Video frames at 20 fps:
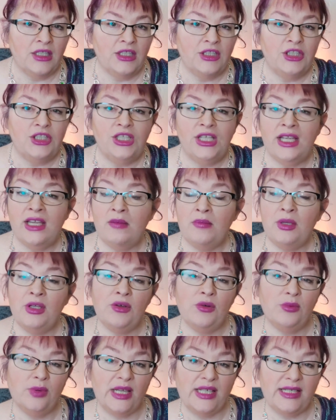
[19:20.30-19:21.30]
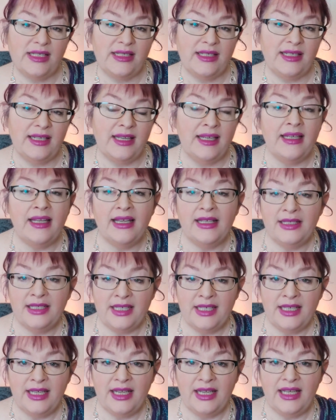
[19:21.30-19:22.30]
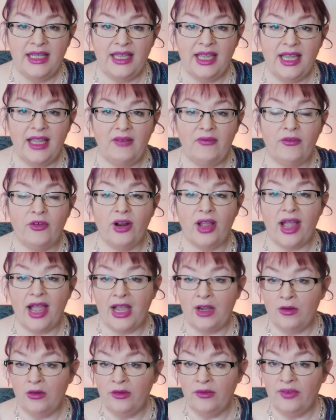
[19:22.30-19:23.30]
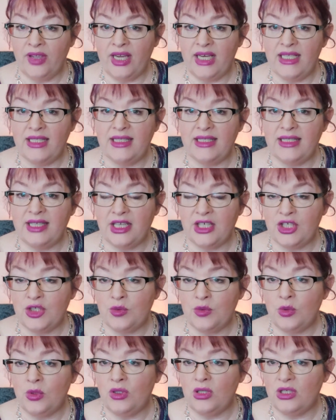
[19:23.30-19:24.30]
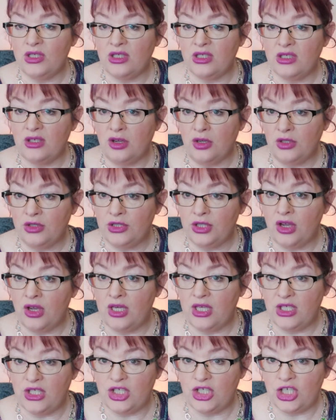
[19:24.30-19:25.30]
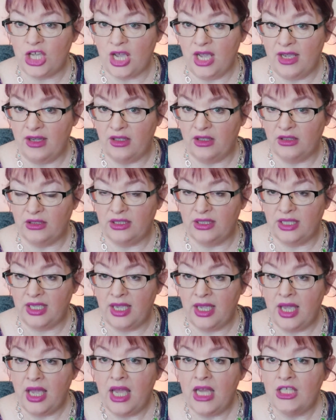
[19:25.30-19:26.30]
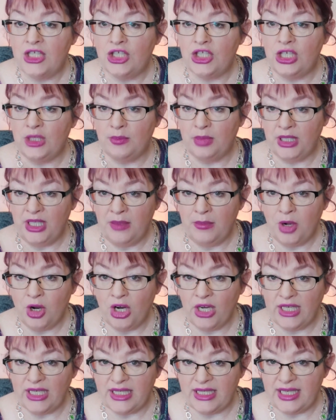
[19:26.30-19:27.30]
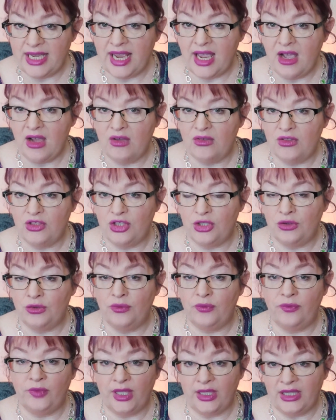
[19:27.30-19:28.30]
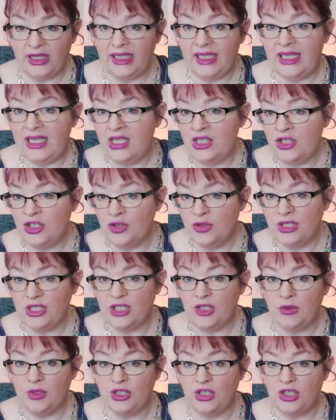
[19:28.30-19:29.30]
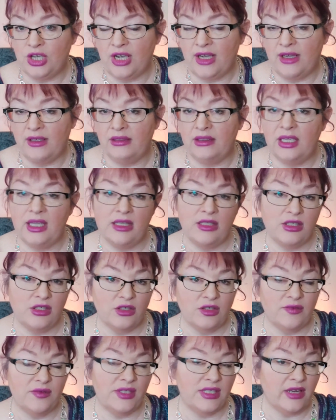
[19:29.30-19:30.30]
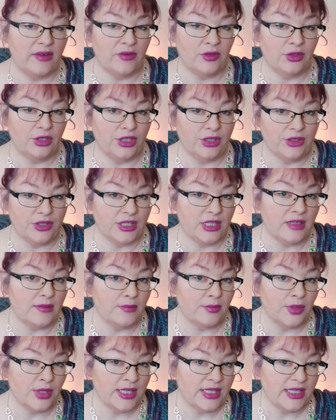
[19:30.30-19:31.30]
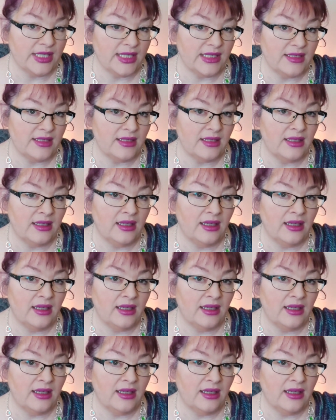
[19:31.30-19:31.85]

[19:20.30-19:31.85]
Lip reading: She had been arrested in 1998 for aggravated sexual assault on a child. She plea bargained down to felony injury to a child and served several years in prison.